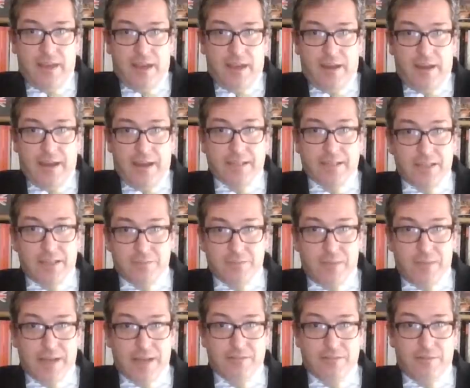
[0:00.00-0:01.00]
it doesn't
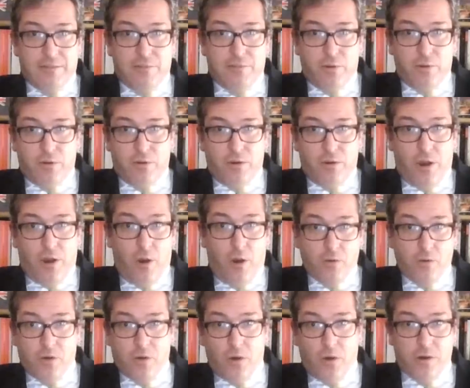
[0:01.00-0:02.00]
matter if you're a
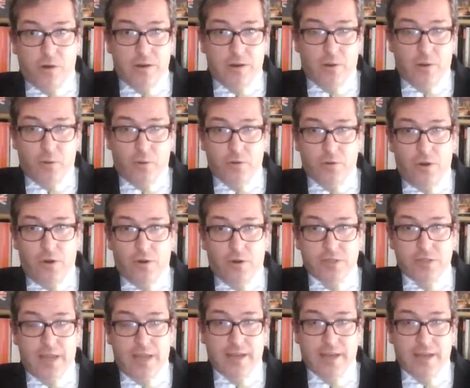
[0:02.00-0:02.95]
Hong Konger or not,